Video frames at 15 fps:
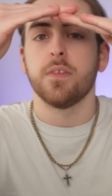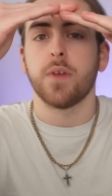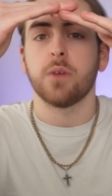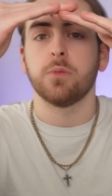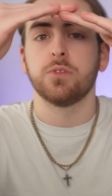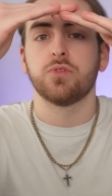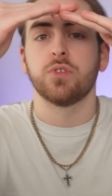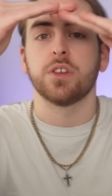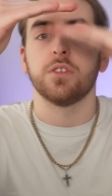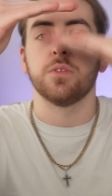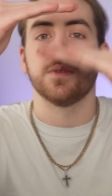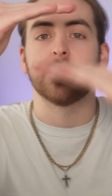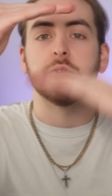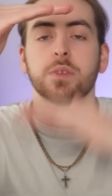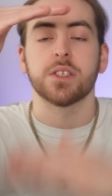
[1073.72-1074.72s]
that will trigger you
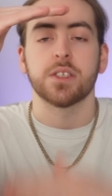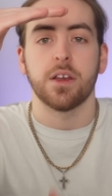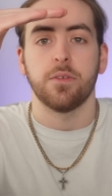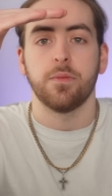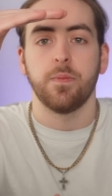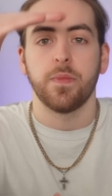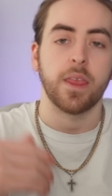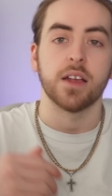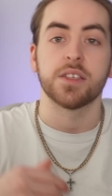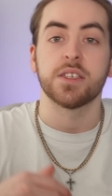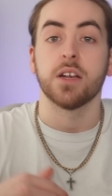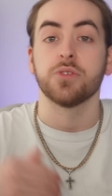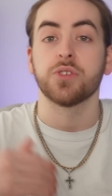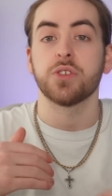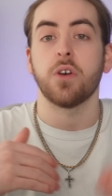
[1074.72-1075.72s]
into a sell. A
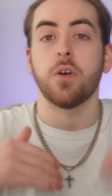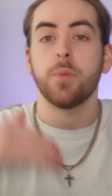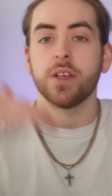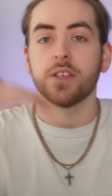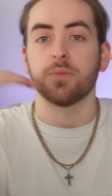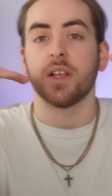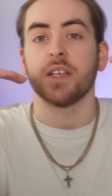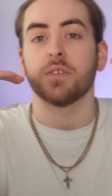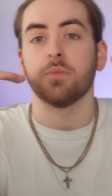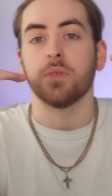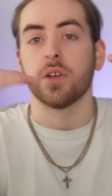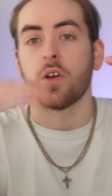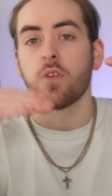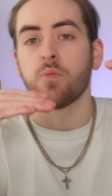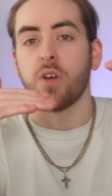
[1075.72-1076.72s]
sell stop is placed
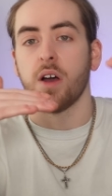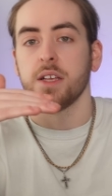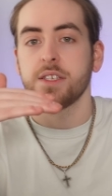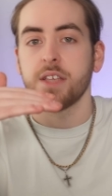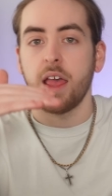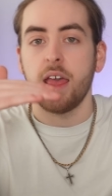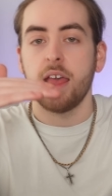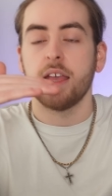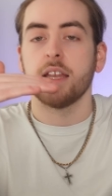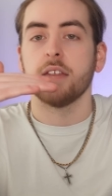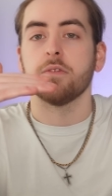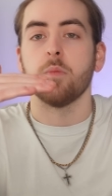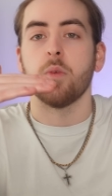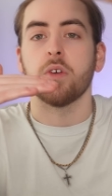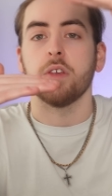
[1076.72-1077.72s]
below price, and
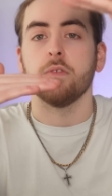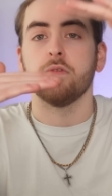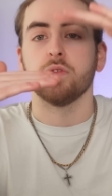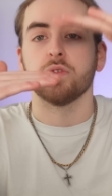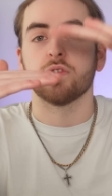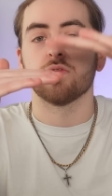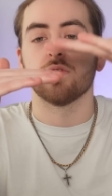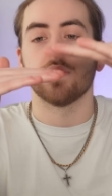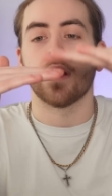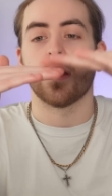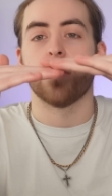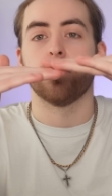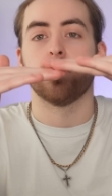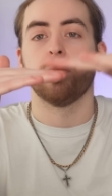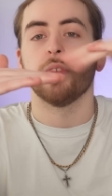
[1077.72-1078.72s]
if the market falls through that
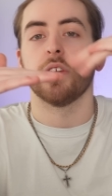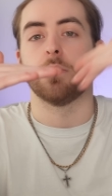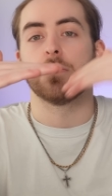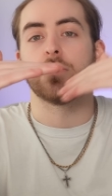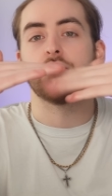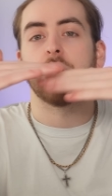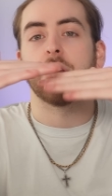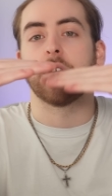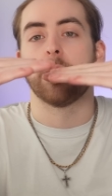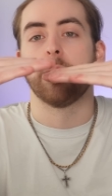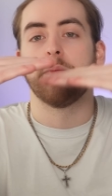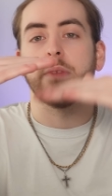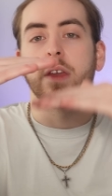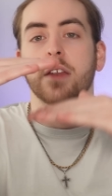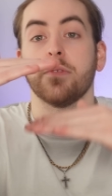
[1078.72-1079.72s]
level, it will trigger,
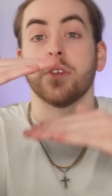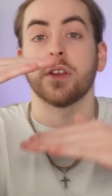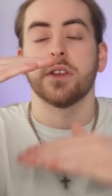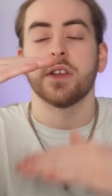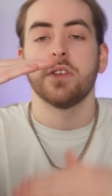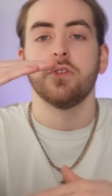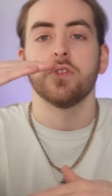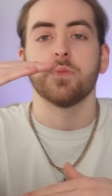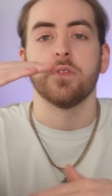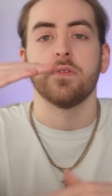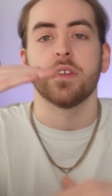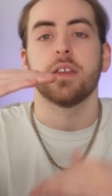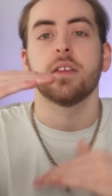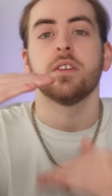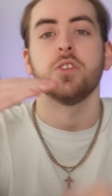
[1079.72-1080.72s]
and if it continues
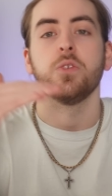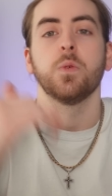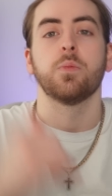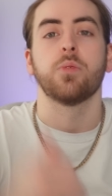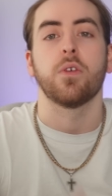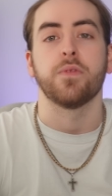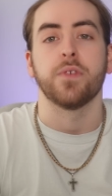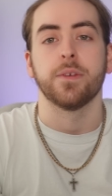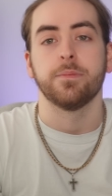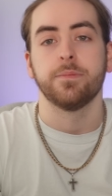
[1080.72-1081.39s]
moving, you will profit.